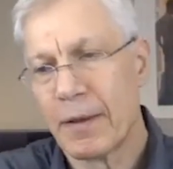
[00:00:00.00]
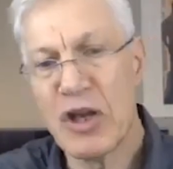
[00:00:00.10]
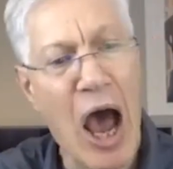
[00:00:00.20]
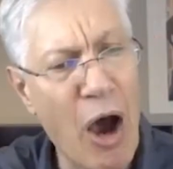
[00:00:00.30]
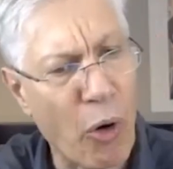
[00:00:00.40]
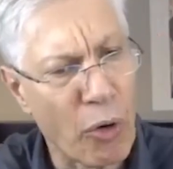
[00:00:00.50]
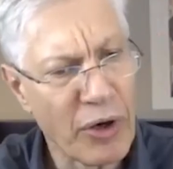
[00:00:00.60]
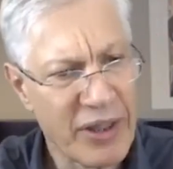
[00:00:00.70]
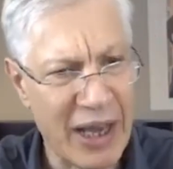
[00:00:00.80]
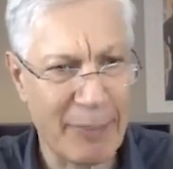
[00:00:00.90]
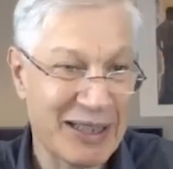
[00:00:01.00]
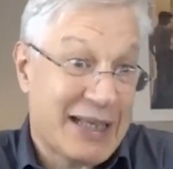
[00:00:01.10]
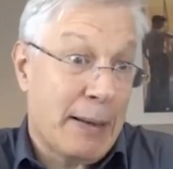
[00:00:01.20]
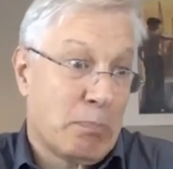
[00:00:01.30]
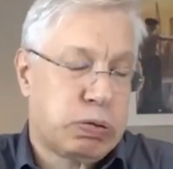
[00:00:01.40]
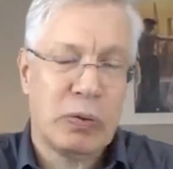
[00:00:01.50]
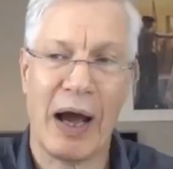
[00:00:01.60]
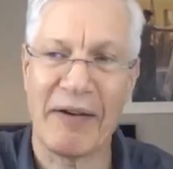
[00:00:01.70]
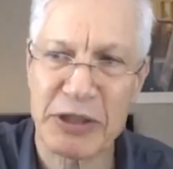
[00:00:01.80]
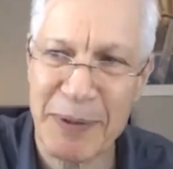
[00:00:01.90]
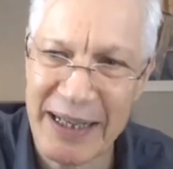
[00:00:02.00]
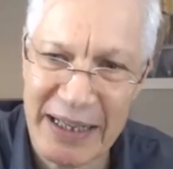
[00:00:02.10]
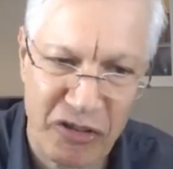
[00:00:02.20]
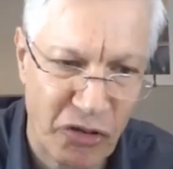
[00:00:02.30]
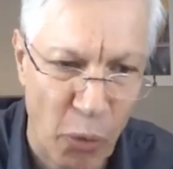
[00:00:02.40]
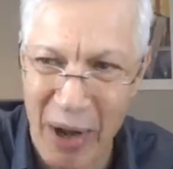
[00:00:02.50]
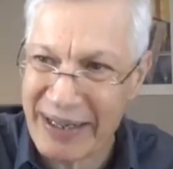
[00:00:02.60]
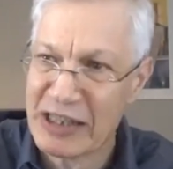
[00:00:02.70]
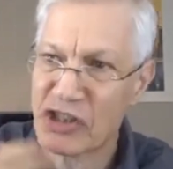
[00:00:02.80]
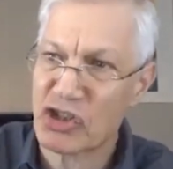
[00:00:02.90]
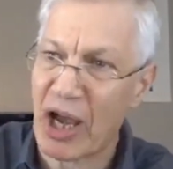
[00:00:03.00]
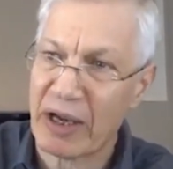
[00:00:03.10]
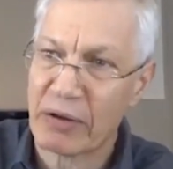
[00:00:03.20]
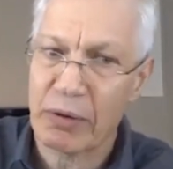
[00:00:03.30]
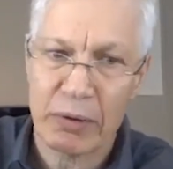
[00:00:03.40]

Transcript: No, the government is saying, have as many kids as you want. Here's a check.